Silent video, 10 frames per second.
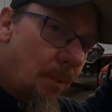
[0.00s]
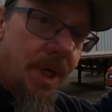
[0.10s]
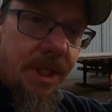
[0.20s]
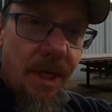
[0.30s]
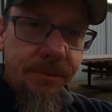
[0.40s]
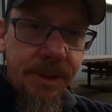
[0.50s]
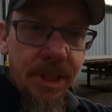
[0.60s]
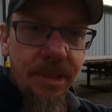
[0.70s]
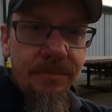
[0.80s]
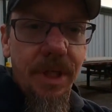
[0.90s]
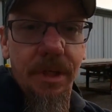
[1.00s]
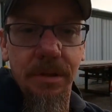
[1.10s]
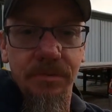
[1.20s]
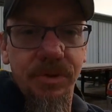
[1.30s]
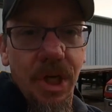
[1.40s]
I went down to the
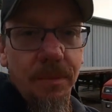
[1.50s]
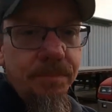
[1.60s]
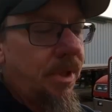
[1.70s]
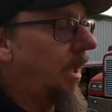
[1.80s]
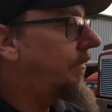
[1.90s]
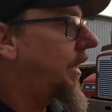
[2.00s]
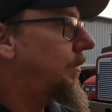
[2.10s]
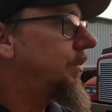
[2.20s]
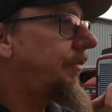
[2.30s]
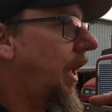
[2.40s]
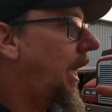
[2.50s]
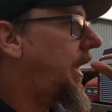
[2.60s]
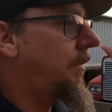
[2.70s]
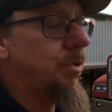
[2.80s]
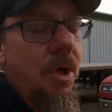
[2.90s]
elevator, dumped, everything was
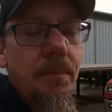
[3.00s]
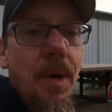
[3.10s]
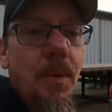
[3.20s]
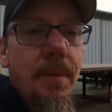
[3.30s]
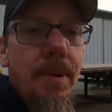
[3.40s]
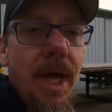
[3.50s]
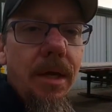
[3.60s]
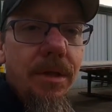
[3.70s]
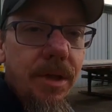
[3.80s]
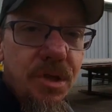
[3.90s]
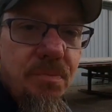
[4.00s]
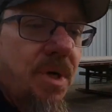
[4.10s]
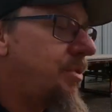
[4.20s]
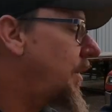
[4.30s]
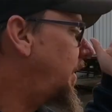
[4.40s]
fine. I was on my way back on the
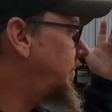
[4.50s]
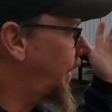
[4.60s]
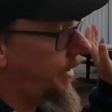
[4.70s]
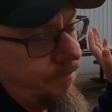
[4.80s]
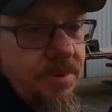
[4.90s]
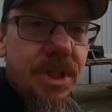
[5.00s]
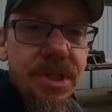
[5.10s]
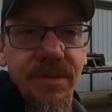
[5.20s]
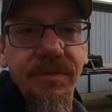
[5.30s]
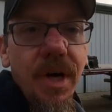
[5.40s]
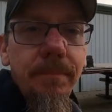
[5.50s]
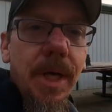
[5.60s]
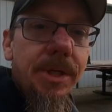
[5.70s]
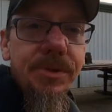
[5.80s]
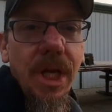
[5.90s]
expressway, running
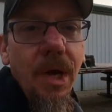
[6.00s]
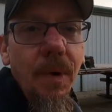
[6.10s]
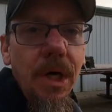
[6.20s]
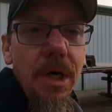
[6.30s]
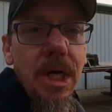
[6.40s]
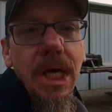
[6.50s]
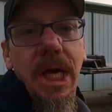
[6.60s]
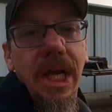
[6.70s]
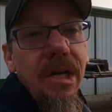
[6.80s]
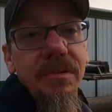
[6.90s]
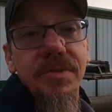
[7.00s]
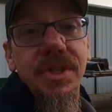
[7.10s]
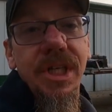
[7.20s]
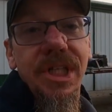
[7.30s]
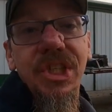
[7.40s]
65 miles an hour, and all of
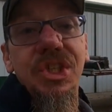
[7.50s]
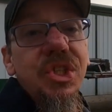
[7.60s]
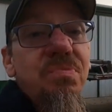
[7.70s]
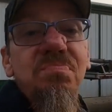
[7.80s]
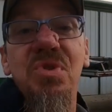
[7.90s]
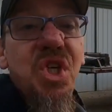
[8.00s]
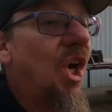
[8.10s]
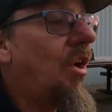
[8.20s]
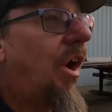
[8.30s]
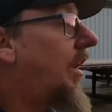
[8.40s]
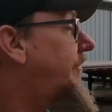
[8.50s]
a sudden it just shut